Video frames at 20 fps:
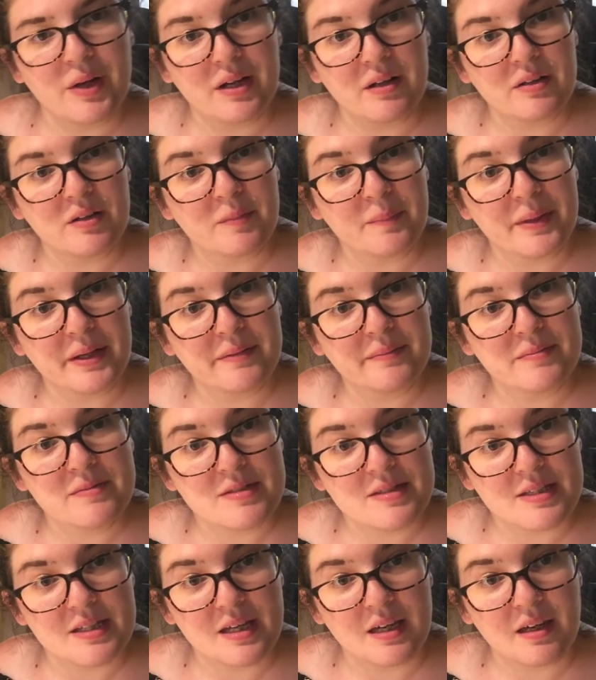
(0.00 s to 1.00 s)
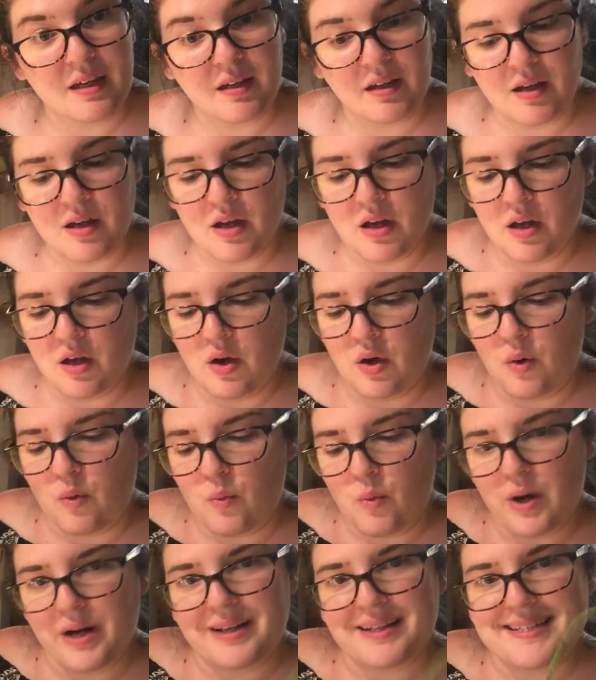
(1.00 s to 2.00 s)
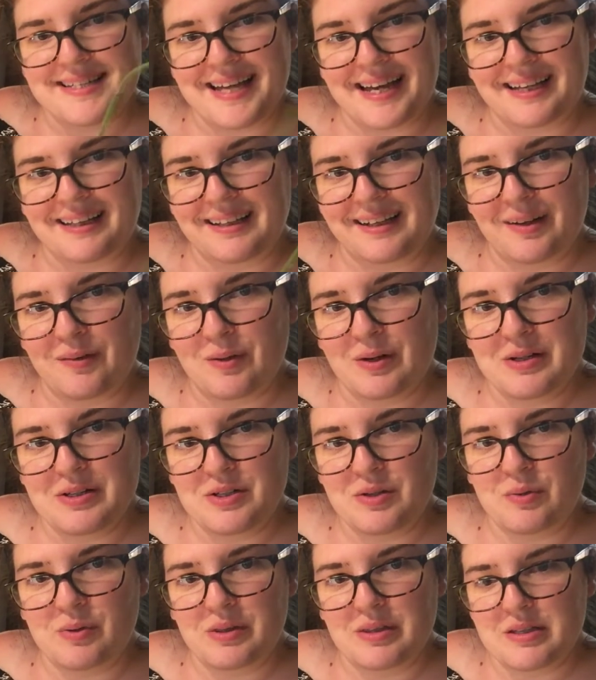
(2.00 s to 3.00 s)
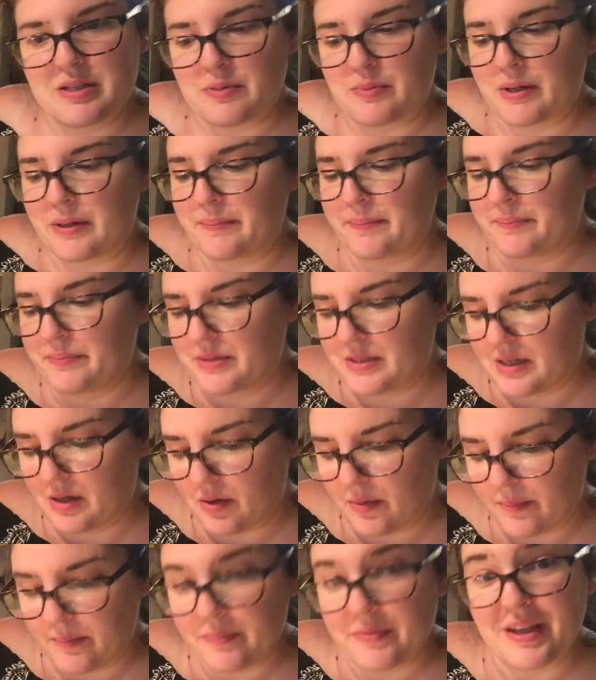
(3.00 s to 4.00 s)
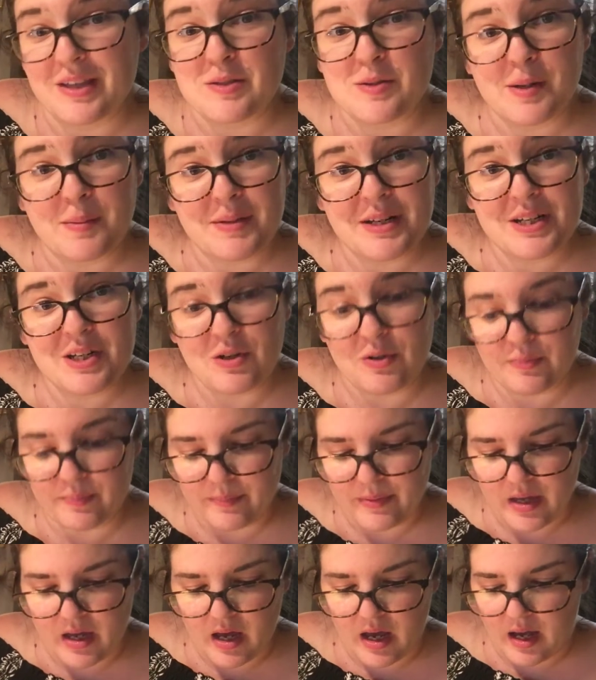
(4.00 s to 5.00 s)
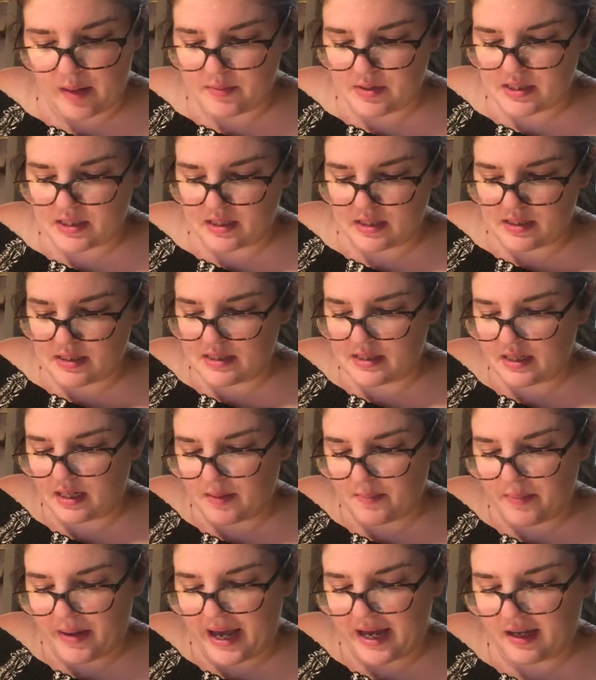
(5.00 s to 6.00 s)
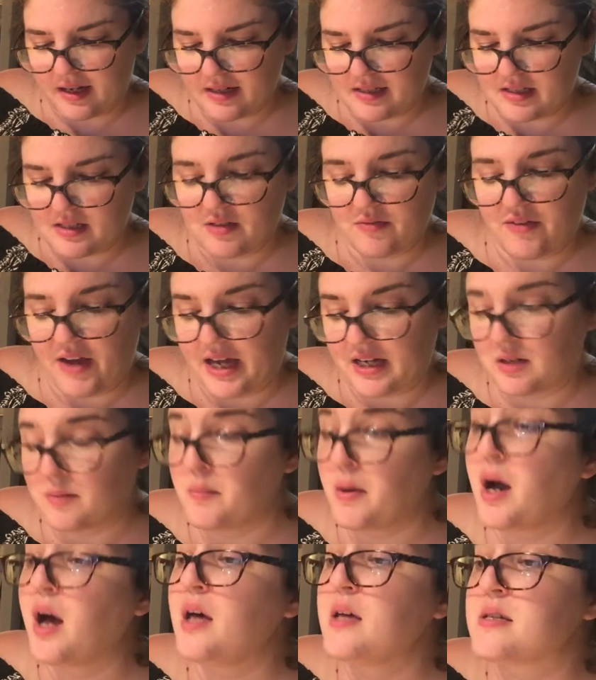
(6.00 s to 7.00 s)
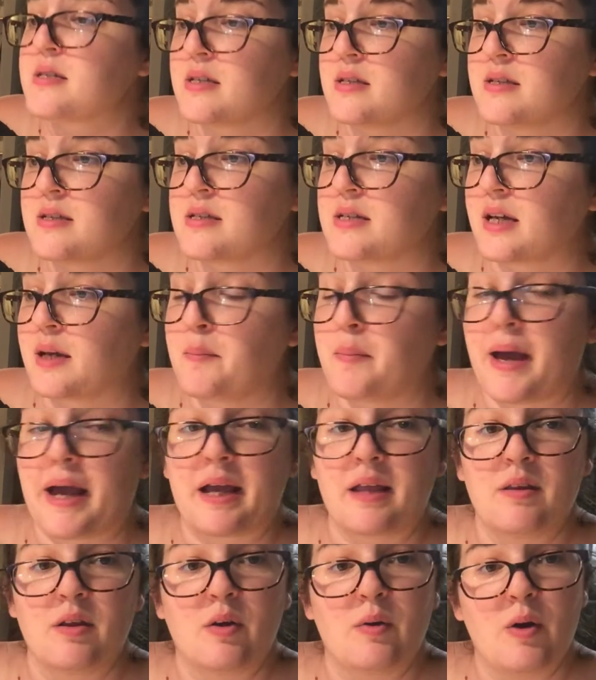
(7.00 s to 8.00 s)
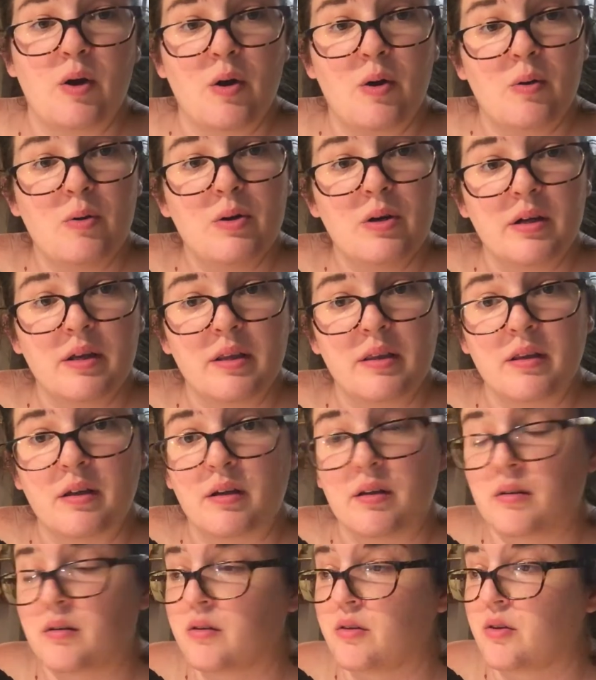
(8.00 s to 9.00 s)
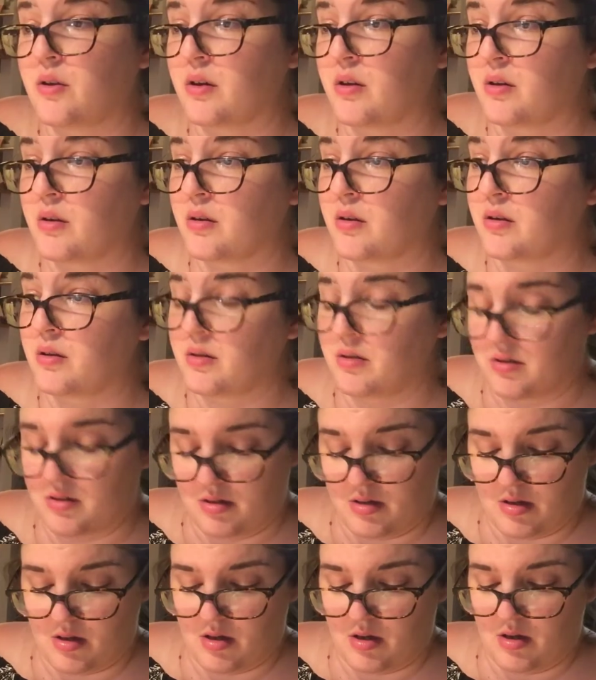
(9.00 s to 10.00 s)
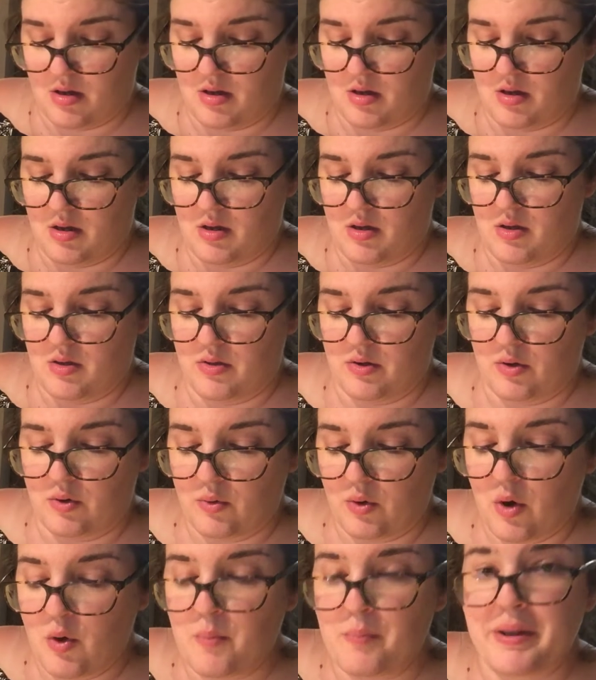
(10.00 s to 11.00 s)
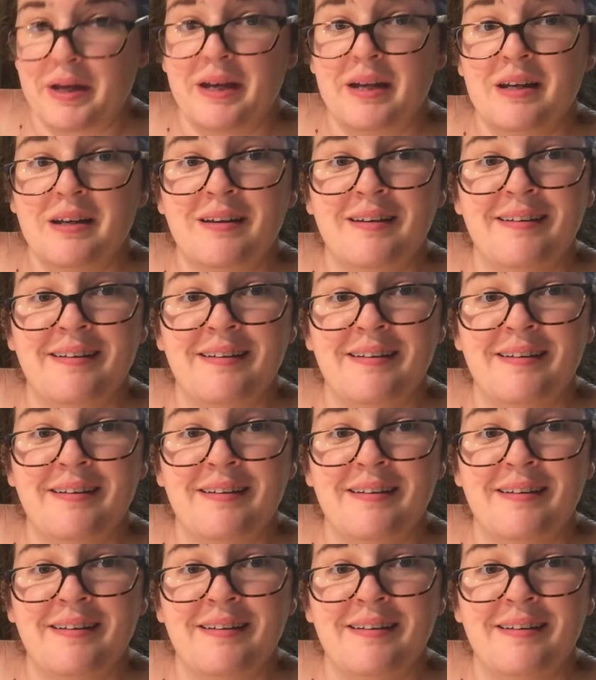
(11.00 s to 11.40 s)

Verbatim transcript: a little bit and see what exactly I wanna do with this one. So that's what I'm gonna do. I'm just gonna stick it back in its sphagnum moss and stick it back in the grow, in the, the, the grow bin